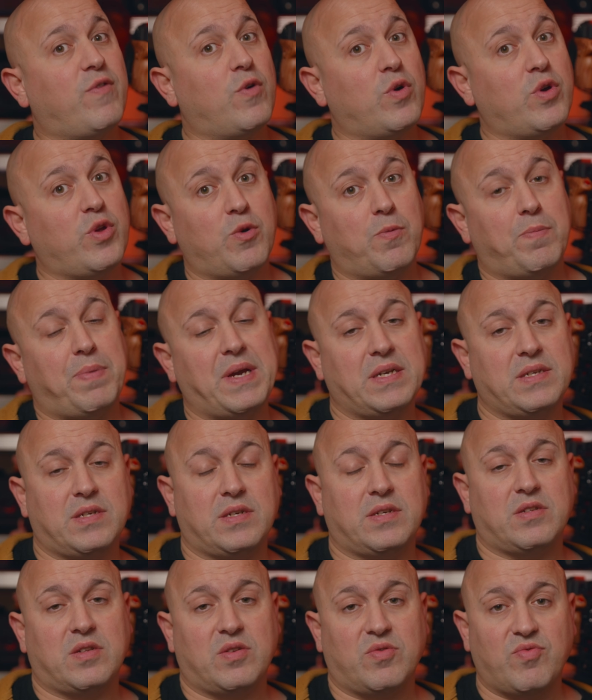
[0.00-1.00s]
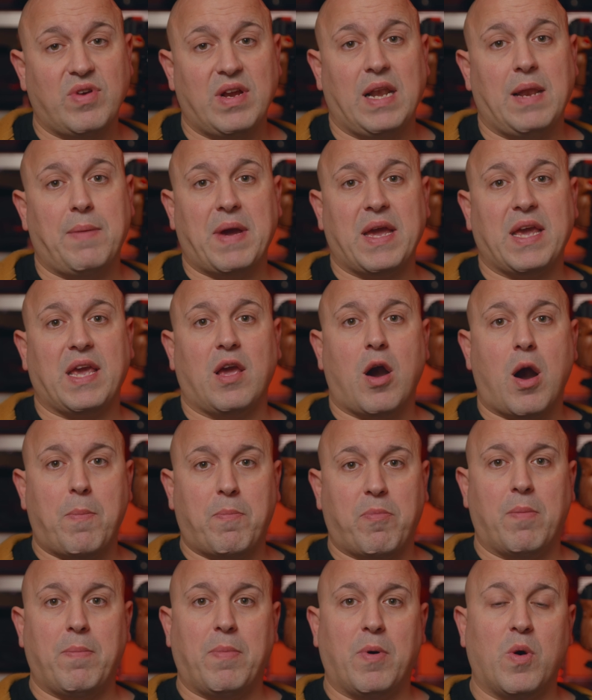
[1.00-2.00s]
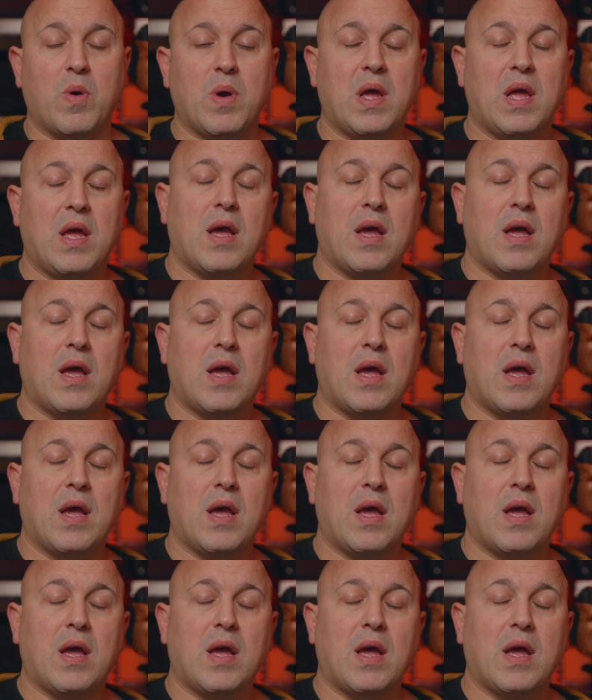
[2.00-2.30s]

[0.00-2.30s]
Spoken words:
for your Pyxis to really make it operable.